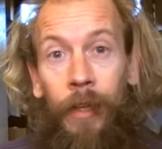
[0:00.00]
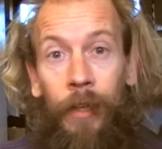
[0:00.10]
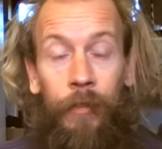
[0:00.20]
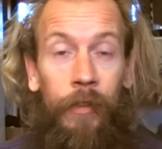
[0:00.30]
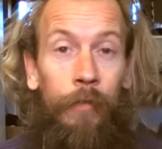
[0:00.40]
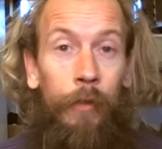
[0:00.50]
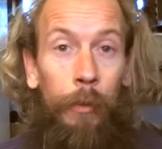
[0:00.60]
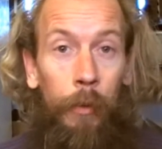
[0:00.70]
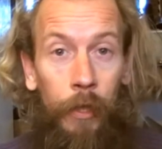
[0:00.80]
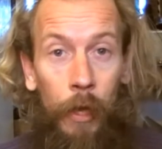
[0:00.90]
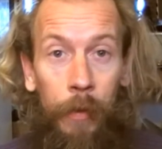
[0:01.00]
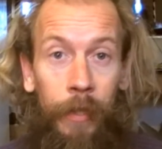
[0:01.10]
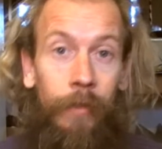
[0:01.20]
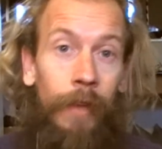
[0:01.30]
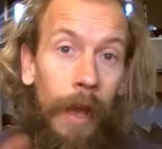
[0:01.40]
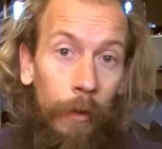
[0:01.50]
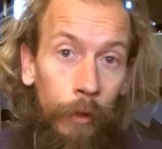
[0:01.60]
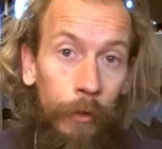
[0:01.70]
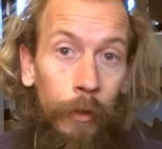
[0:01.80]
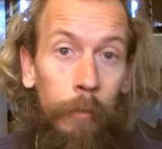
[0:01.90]
as if you were going down
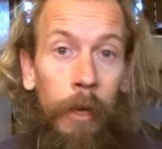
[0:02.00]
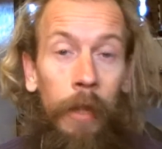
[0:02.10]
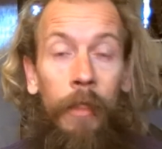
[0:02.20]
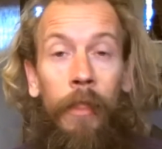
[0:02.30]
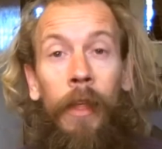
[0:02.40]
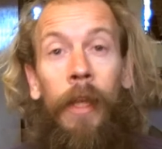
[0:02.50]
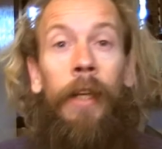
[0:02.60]
on your month,